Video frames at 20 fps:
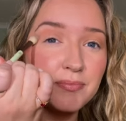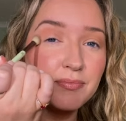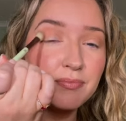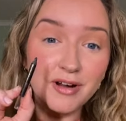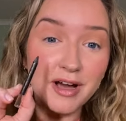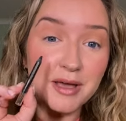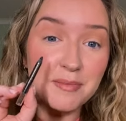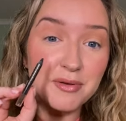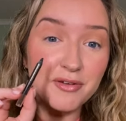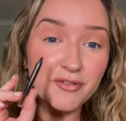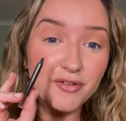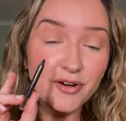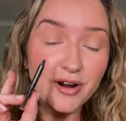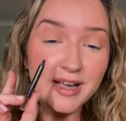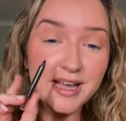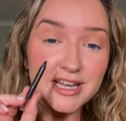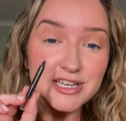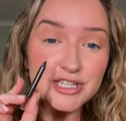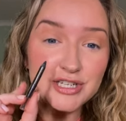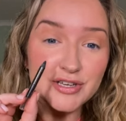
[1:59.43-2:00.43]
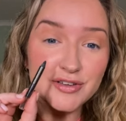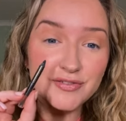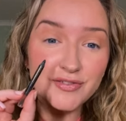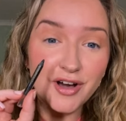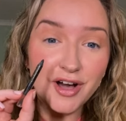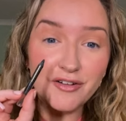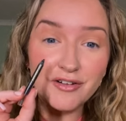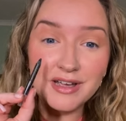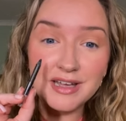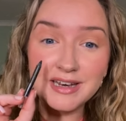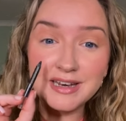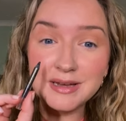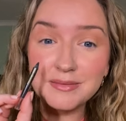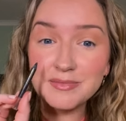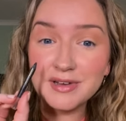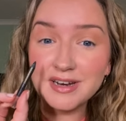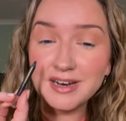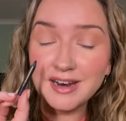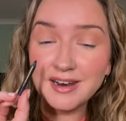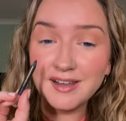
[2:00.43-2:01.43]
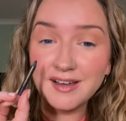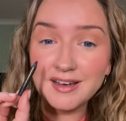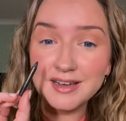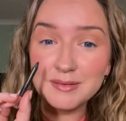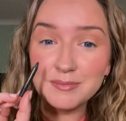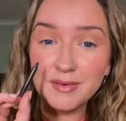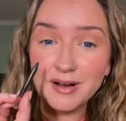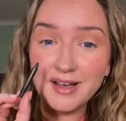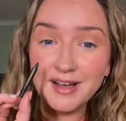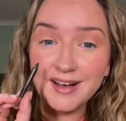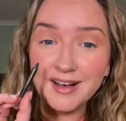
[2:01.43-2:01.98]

Right, before I get too far in, I'm gonna line my